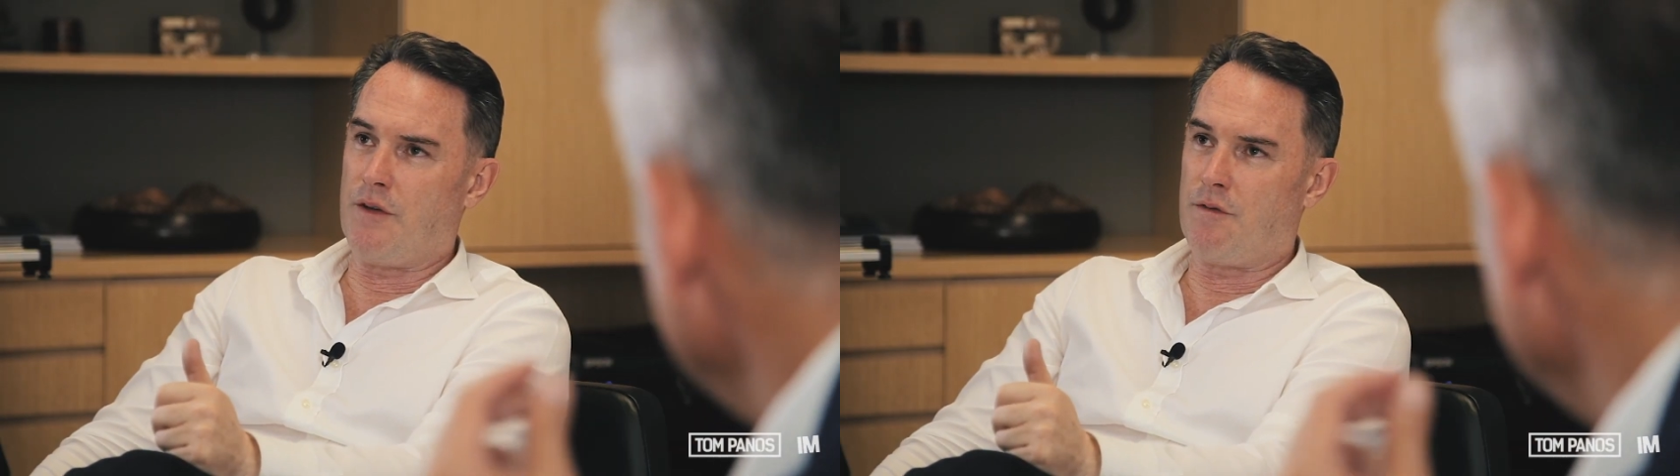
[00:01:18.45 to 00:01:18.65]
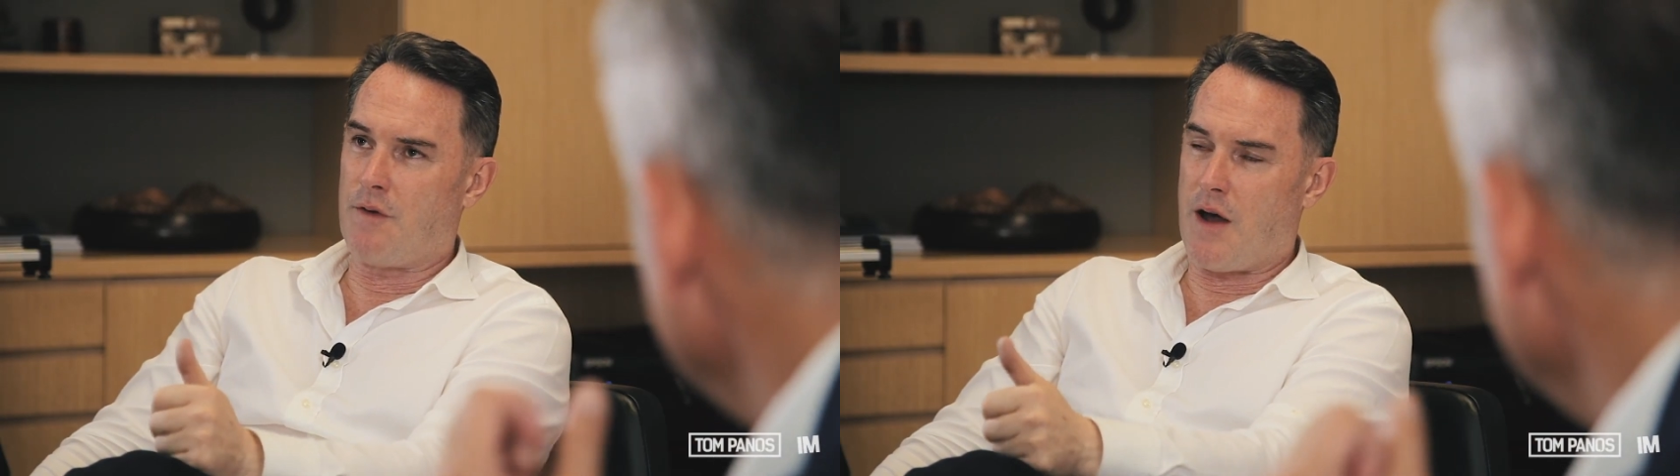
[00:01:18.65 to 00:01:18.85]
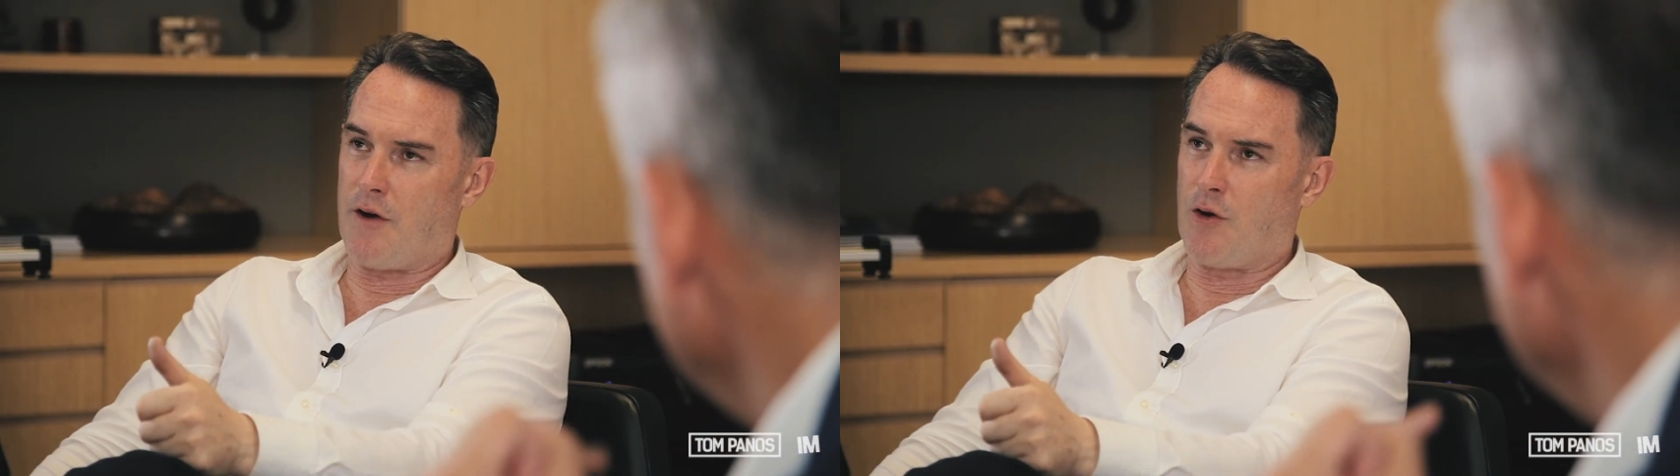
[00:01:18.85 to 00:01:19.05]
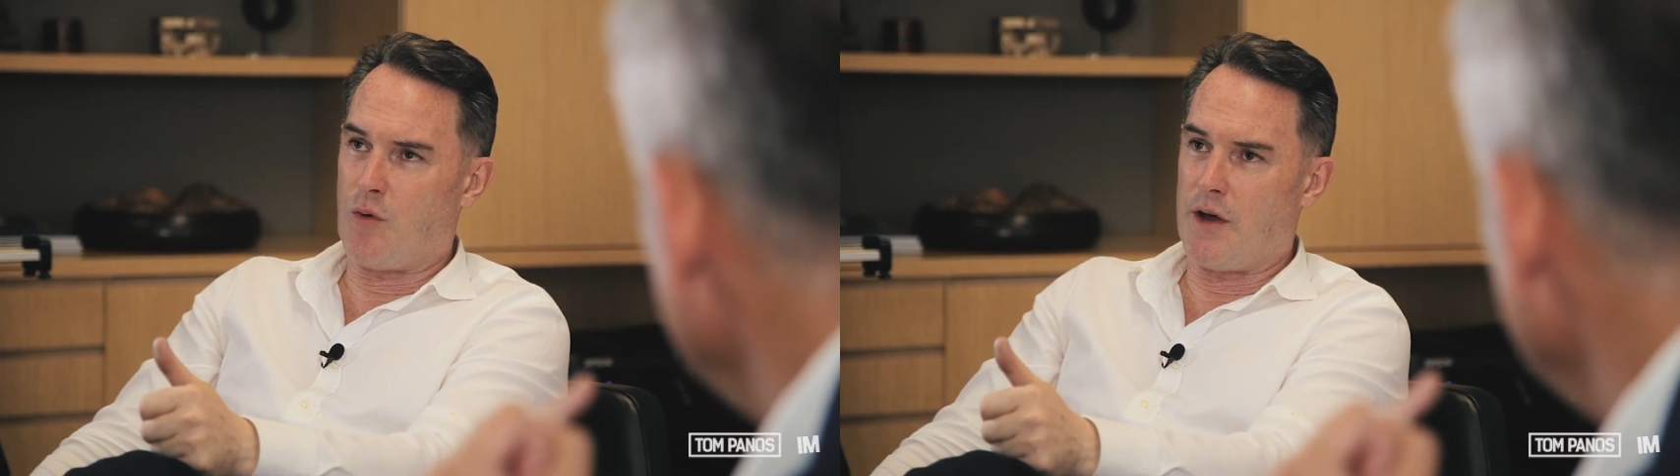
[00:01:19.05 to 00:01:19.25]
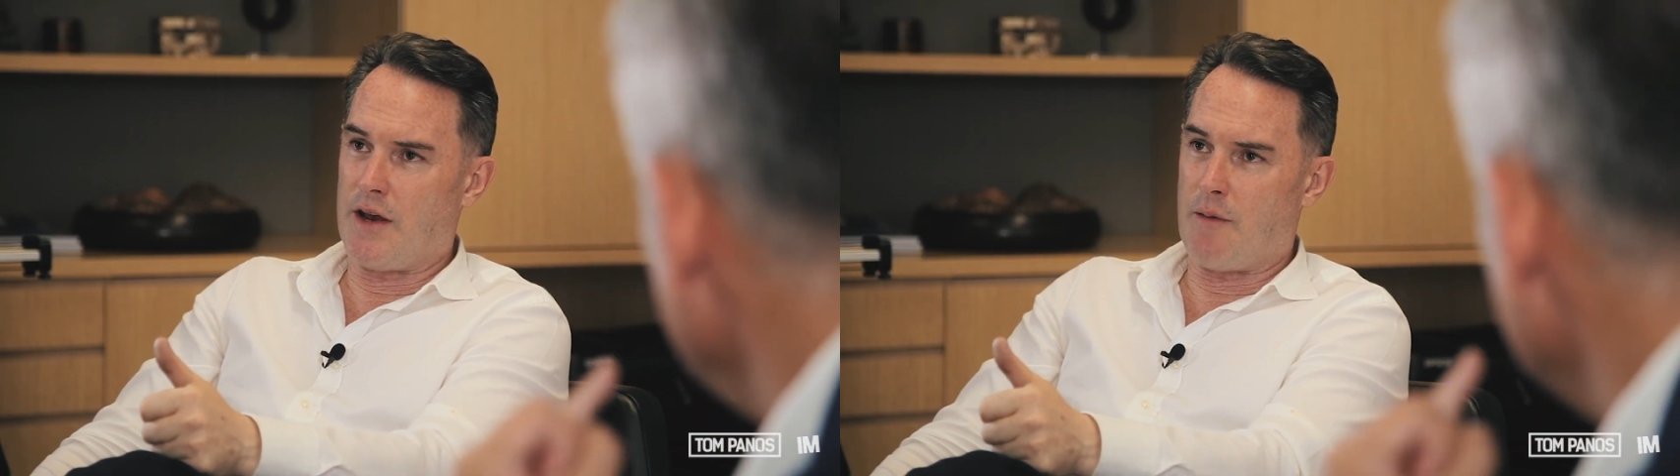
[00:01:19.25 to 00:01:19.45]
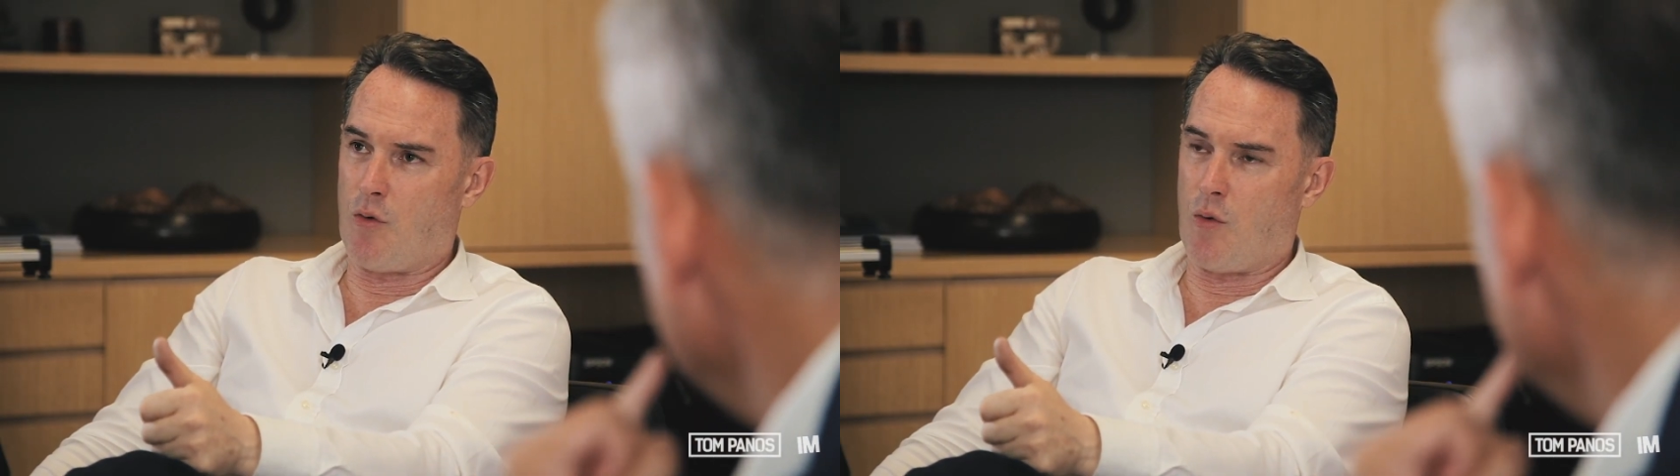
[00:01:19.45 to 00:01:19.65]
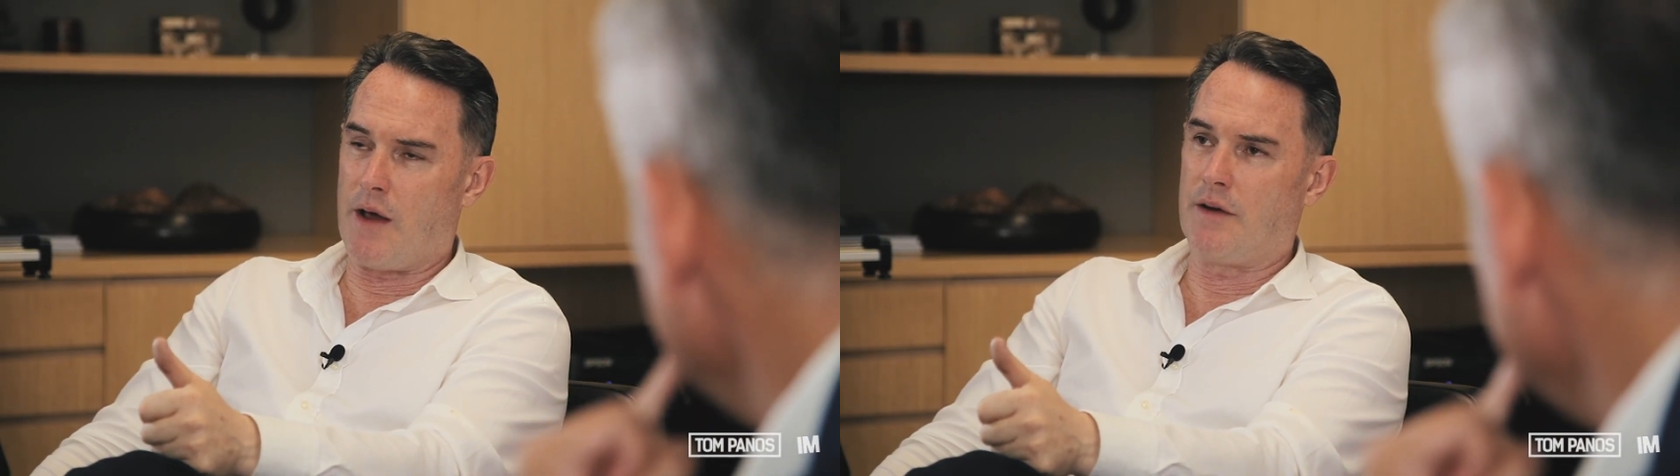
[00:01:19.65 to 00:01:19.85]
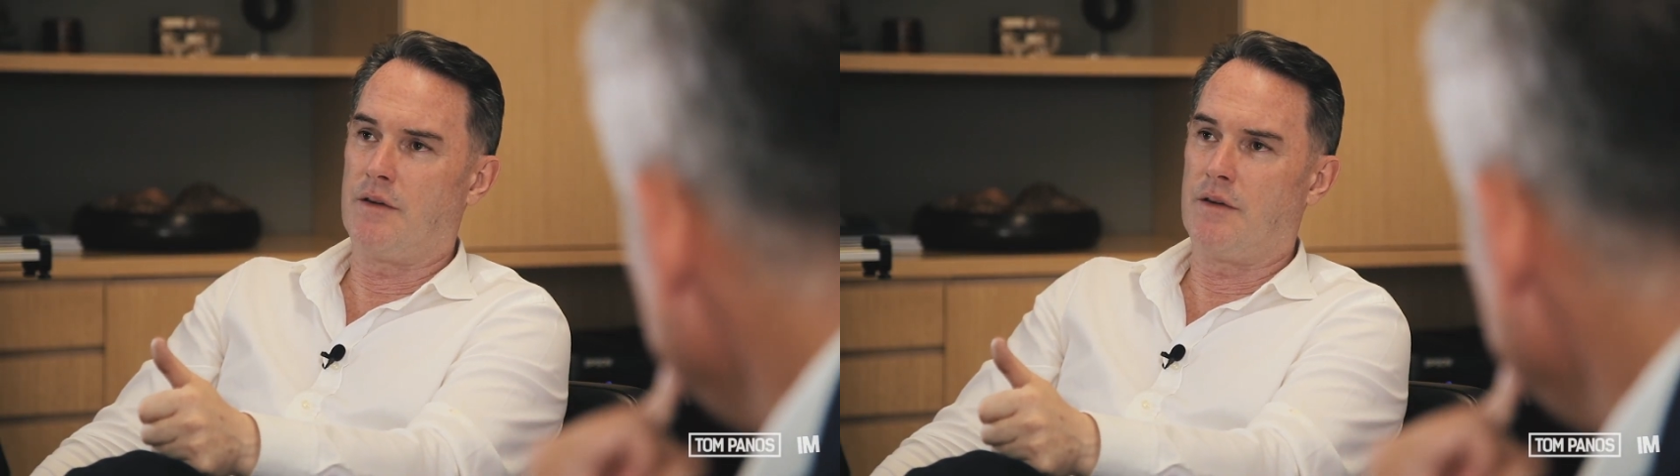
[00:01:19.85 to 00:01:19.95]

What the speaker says: far and away number one.